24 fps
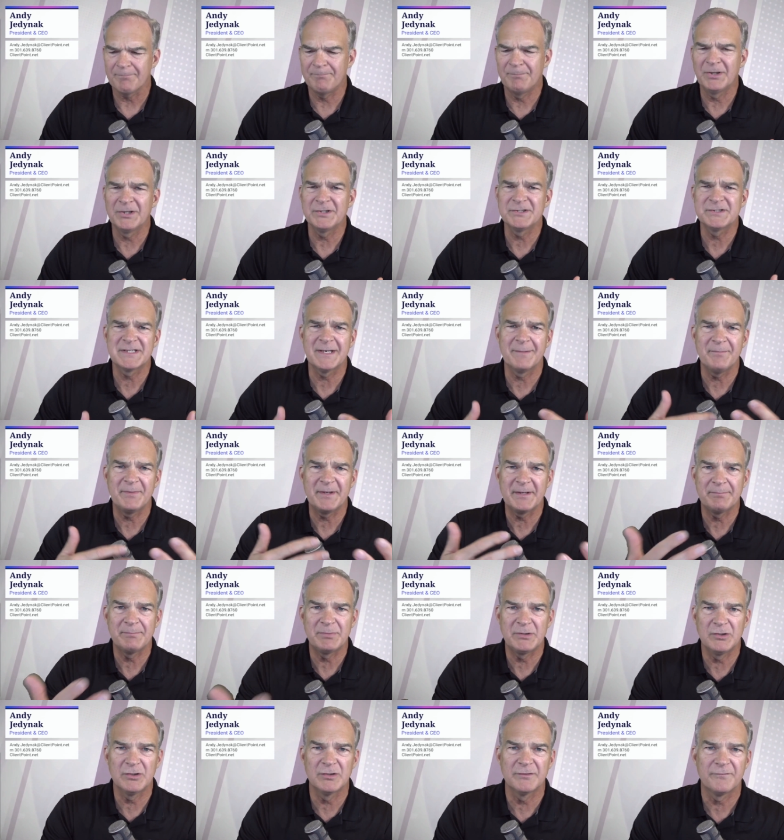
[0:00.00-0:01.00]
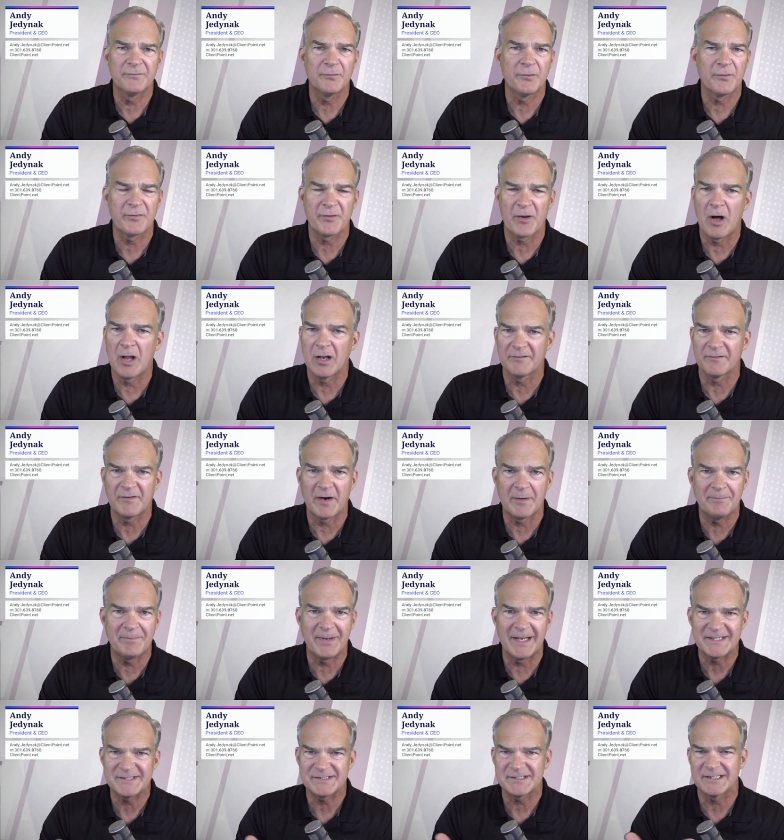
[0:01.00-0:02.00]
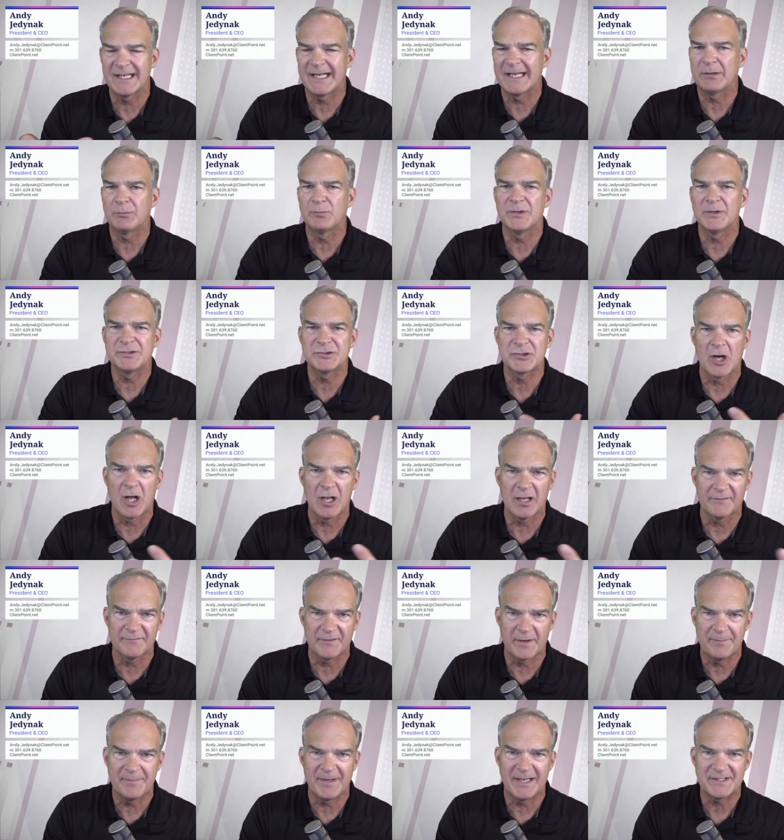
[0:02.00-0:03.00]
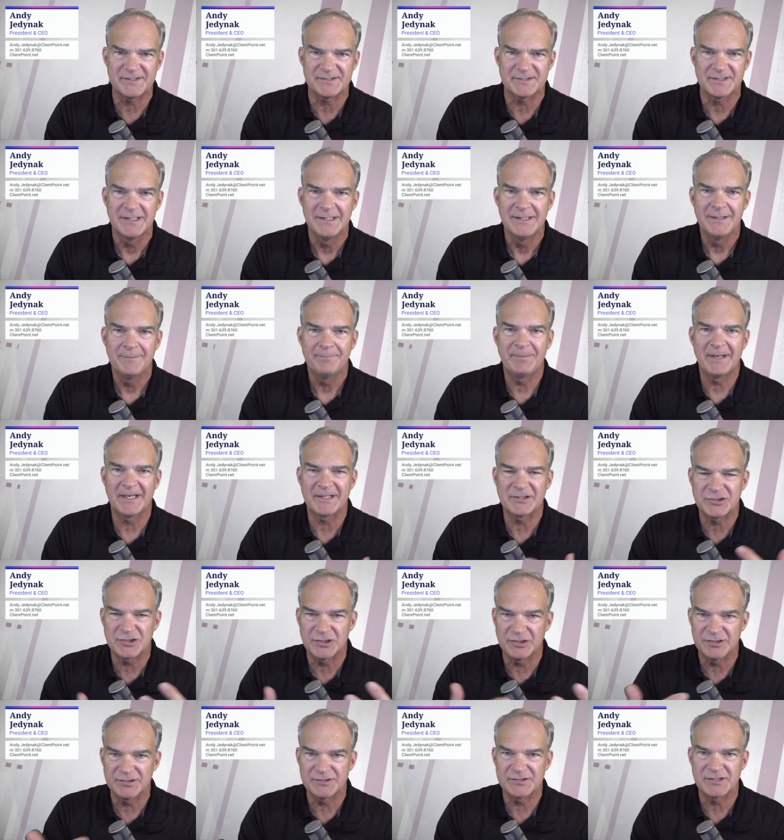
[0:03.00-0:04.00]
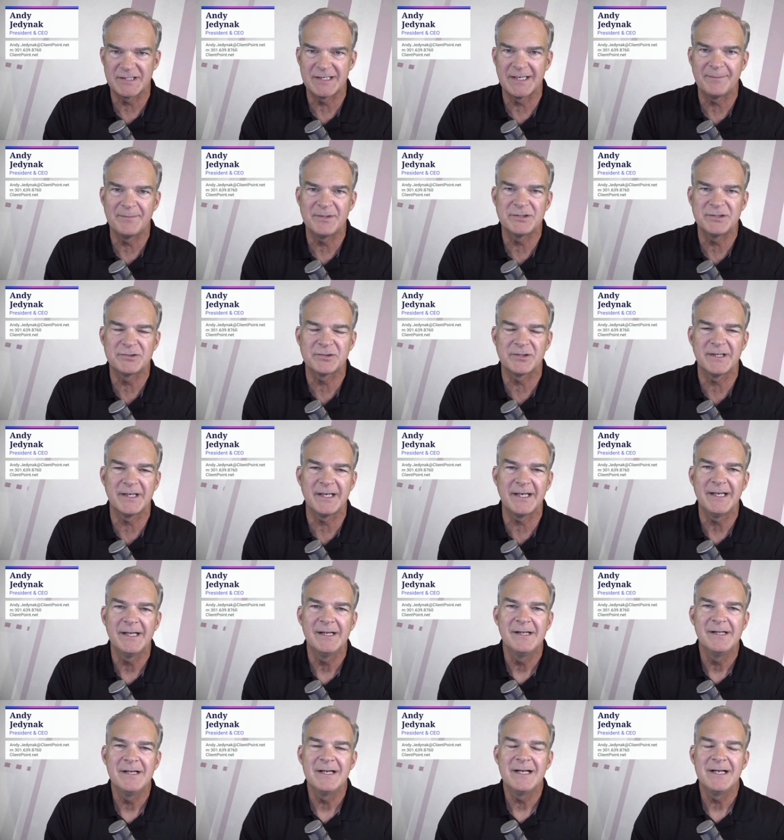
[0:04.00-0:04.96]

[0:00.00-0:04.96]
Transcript: build something beautiful with all of our best language, all of our best pictures and imagery,